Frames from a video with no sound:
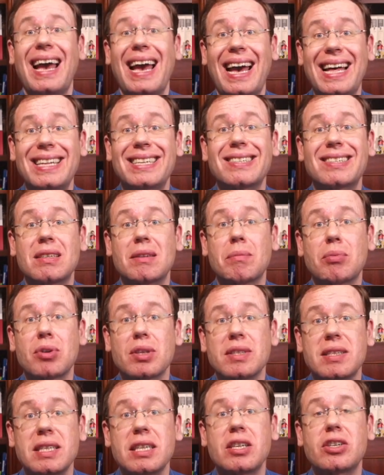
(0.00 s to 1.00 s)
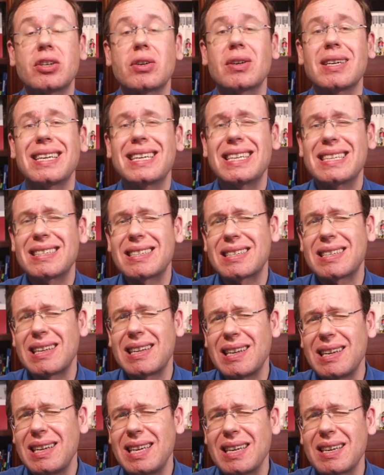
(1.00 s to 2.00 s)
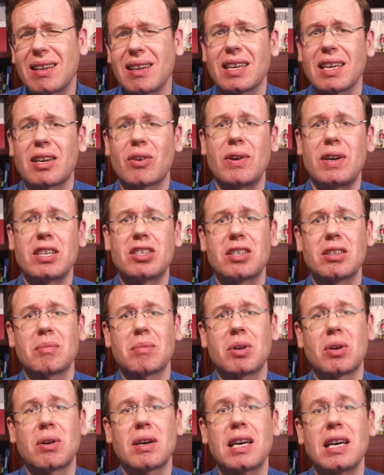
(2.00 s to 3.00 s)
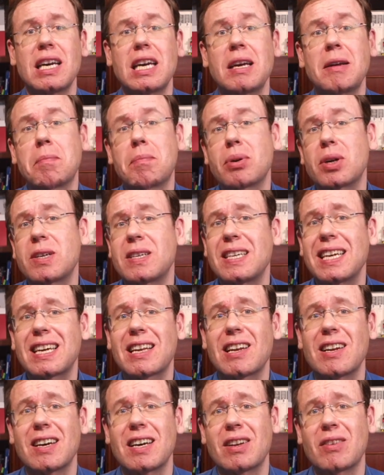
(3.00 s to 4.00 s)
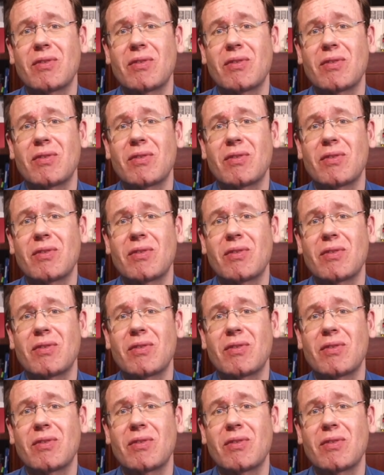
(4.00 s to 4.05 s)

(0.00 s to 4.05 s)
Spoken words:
Hence, the procedure is legally questionable, in particular at